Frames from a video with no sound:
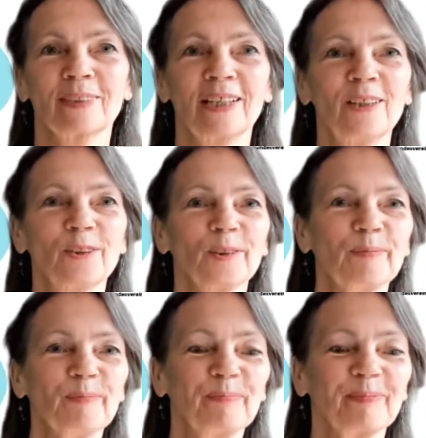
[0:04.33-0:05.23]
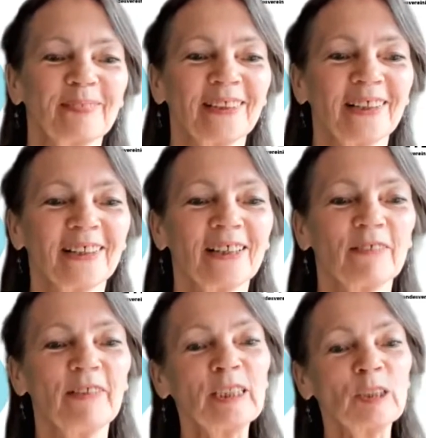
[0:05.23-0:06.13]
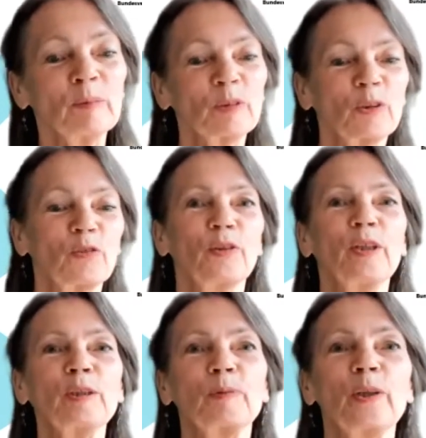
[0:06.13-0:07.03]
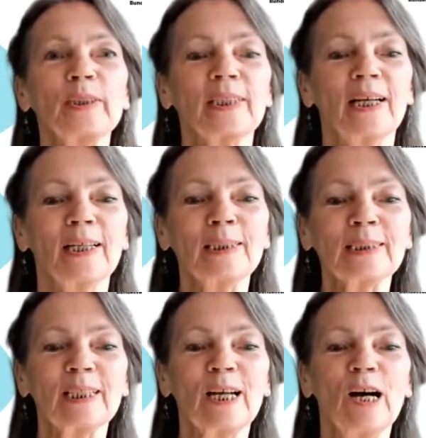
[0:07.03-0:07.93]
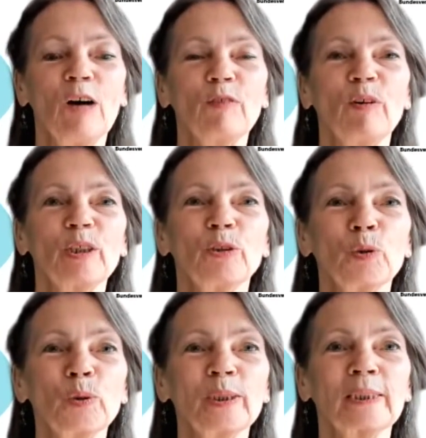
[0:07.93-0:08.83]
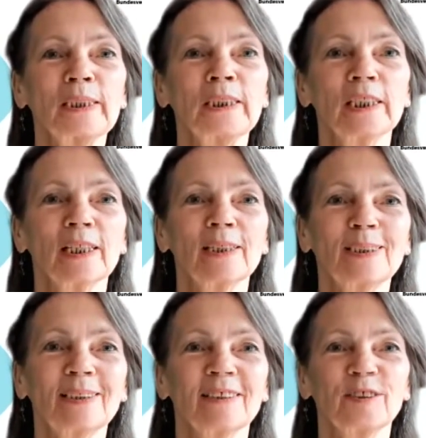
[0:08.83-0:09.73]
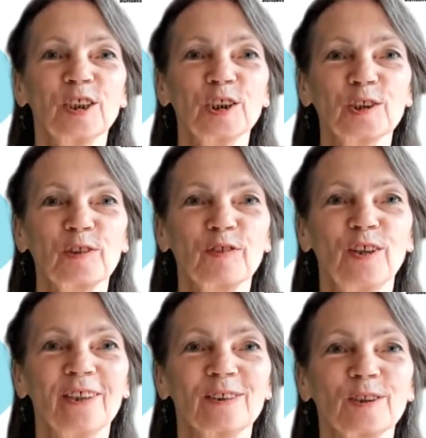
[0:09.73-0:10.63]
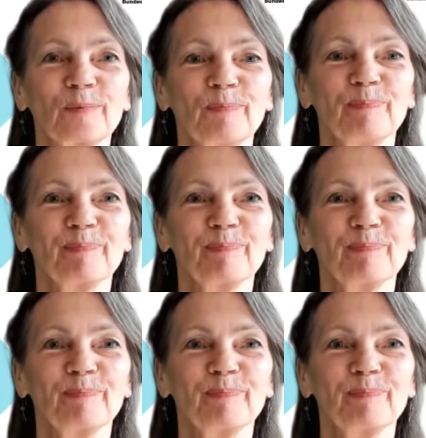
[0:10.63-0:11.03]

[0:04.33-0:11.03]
Hello, welcome to the first broadcast of our new series, Treasures of Knowledge.